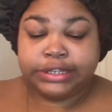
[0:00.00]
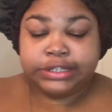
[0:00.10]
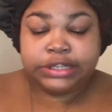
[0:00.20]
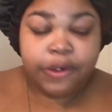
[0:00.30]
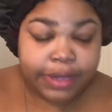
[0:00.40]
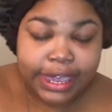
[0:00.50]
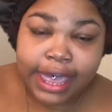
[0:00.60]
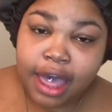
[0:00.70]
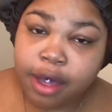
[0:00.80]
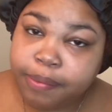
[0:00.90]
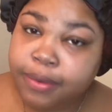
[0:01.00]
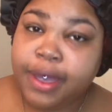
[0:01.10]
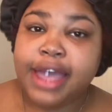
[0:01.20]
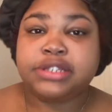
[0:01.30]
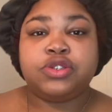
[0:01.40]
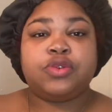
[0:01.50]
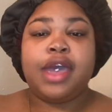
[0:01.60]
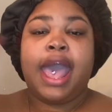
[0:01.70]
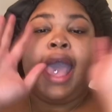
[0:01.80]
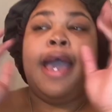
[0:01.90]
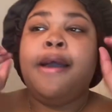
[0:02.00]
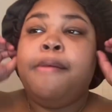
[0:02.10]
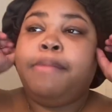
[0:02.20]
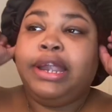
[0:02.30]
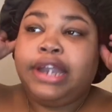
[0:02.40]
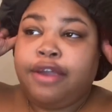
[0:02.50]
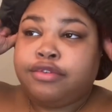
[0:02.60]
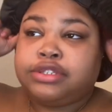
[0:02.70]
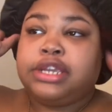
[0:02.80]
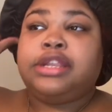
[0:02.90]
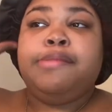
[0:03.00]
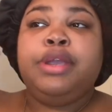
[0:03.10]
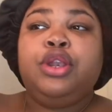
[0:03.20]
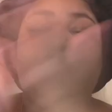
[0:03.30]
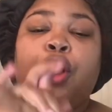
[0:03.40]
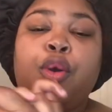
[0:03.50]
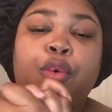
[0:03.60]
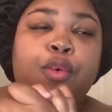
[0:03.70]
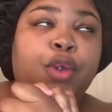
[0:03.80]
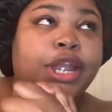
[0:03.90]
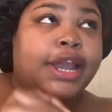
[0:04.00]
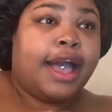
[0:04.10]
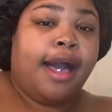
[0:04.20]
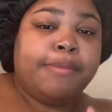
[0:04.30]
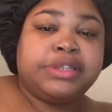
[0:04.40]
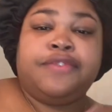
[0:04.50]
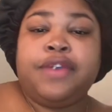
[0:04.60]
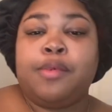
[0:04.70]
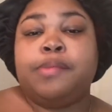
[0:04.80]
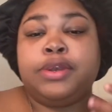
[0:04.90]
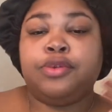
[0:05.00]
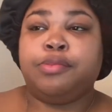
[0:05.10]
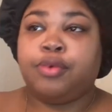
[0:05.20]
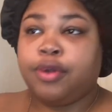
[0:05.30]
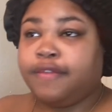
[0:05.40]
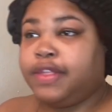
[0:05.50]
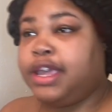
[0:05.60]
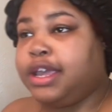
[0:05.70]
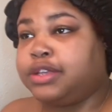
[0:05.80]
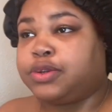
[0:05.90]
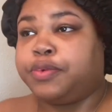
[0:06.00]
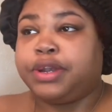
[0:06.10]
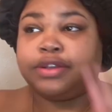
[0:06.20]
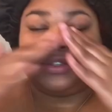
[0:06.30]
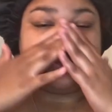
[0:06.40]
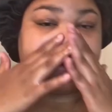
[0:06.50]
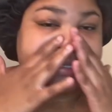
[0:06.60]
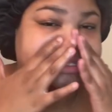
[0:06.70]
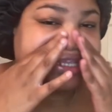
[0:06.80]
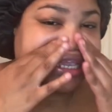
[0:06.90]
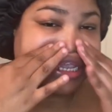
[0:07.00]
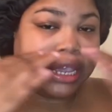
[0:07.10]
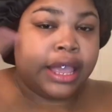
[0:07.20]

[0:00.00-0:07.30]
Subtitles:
So yeah, I hope you guys enjoyed my night routine. Let me know in the comments if y'all want me to do more of these or what else you want to see.